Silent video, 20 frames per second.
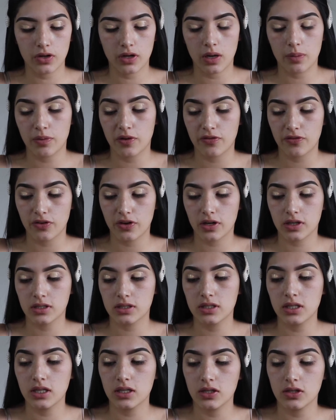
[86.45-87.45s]
I prefer
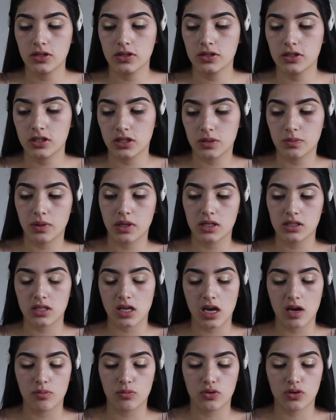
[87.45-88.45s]
concealers just because they
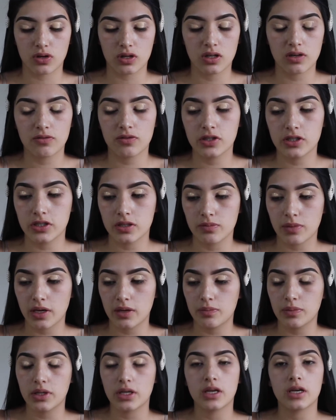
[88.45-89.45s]
have more coverage in my
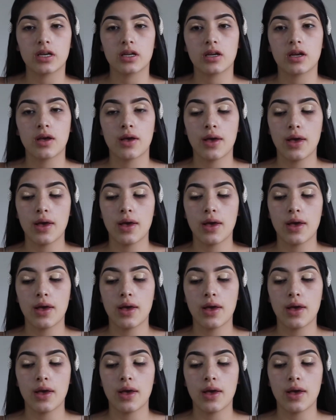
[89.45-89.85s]
opinion.